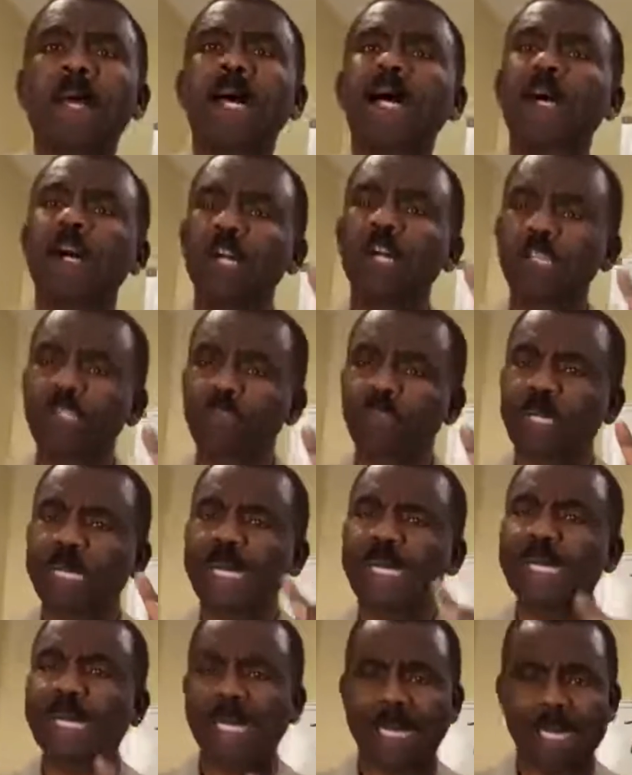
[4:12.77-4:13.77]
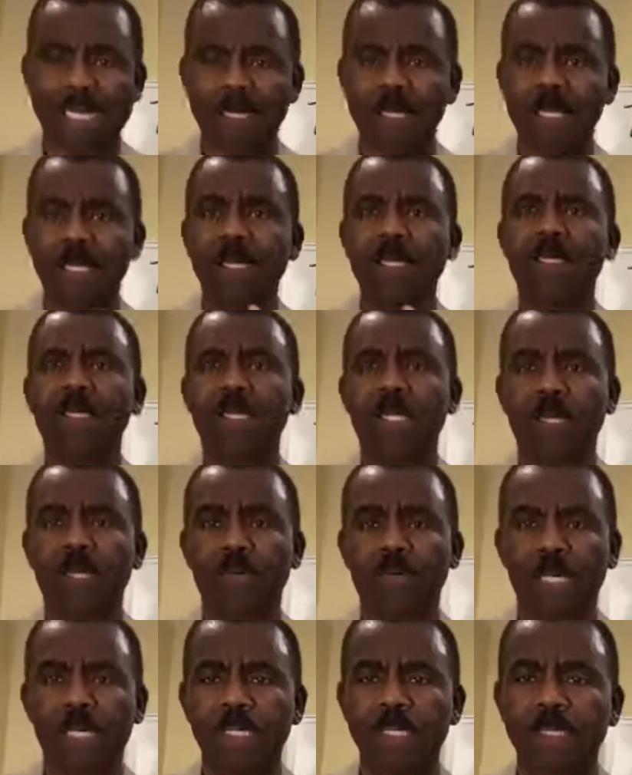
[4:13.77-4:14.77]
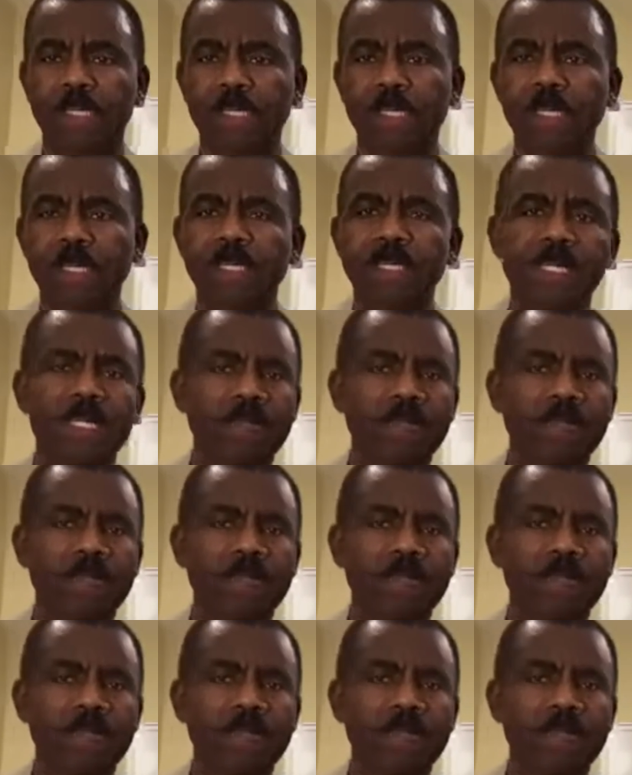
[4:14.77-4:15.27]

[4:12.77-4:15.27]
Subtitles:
180 degrees.